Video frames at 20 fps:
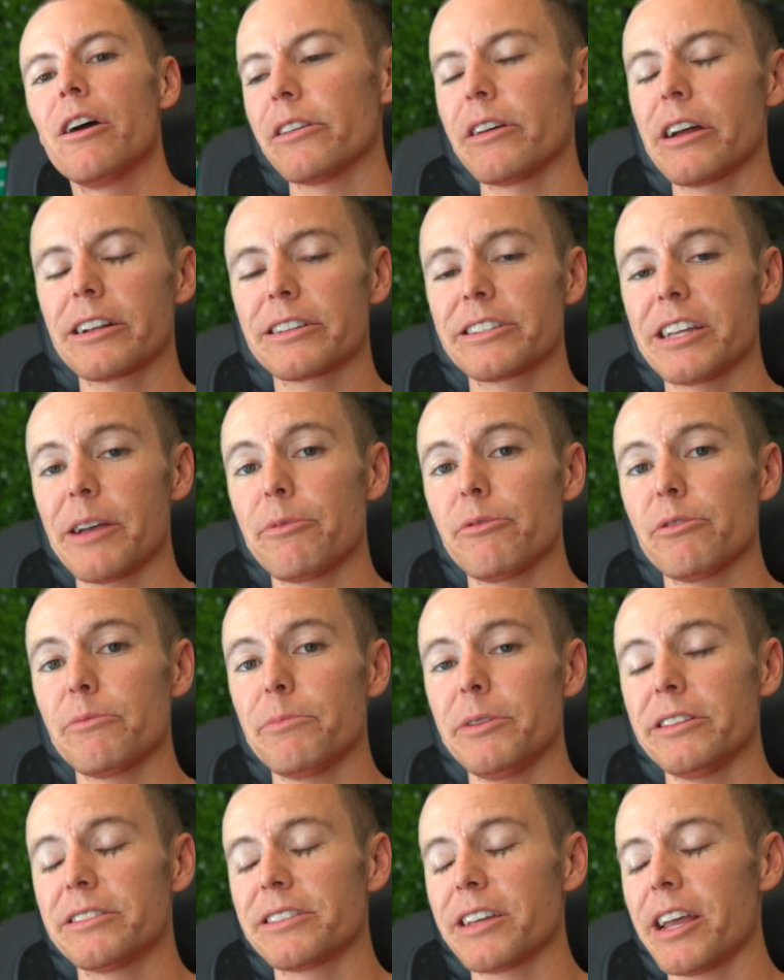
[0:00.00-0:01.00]
An example would
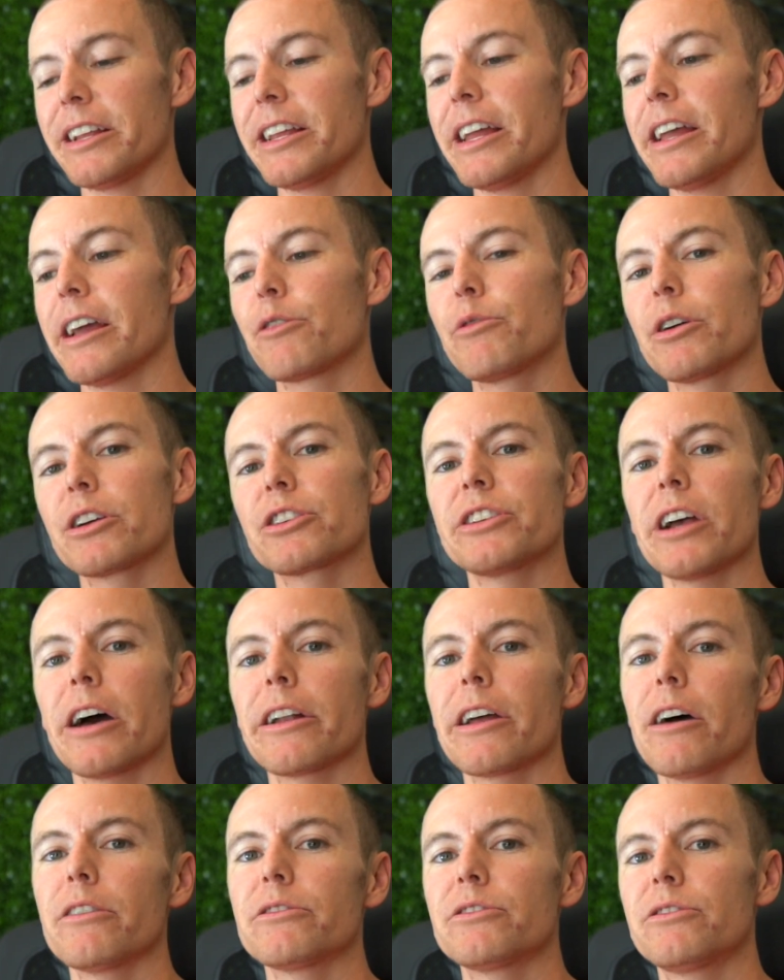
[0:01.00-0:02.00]
be saying, hey, a quick
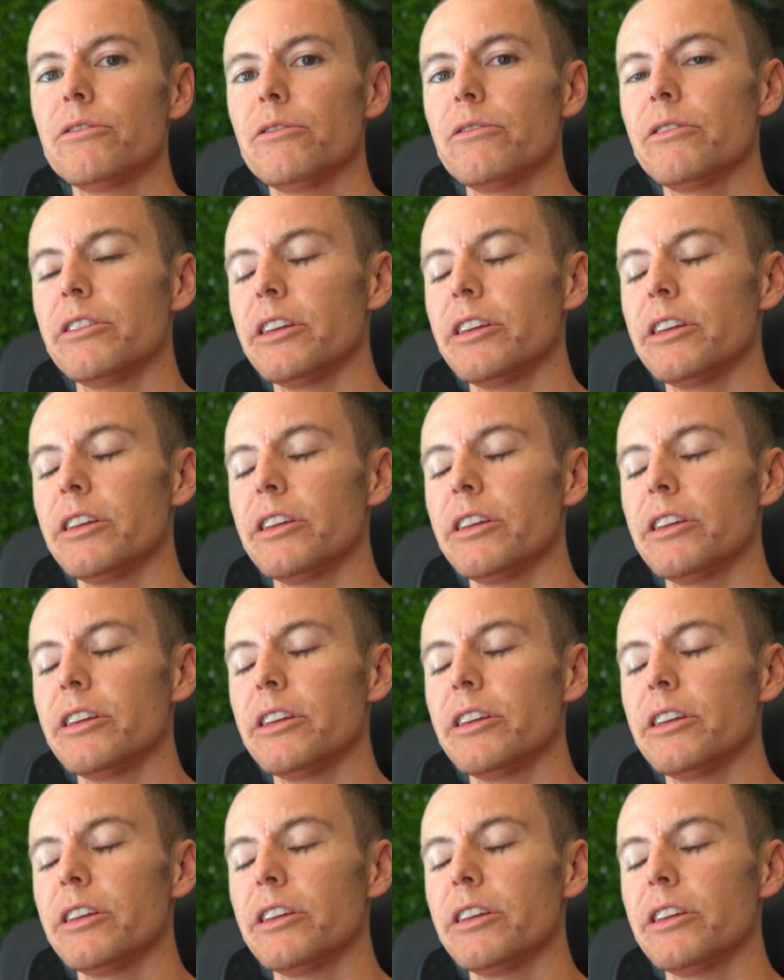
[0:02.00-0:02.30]
shout out to